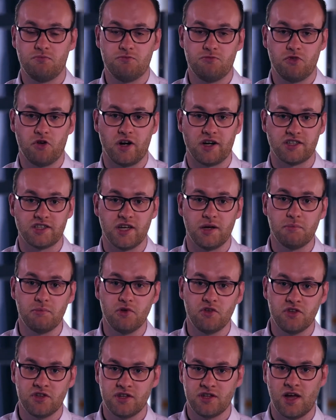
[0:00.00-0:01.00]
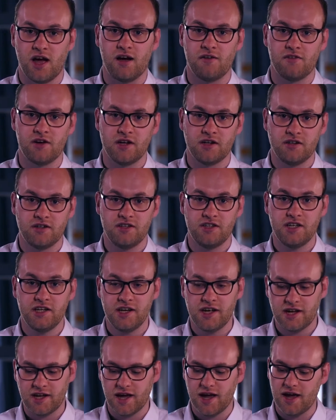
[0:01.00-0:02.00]
for example, the Java
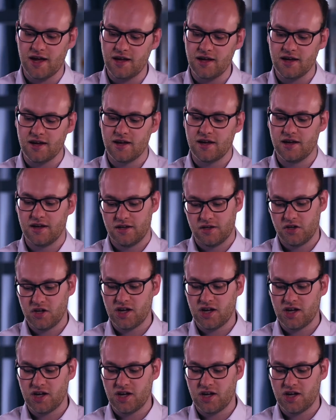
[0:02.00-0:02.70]
JDK,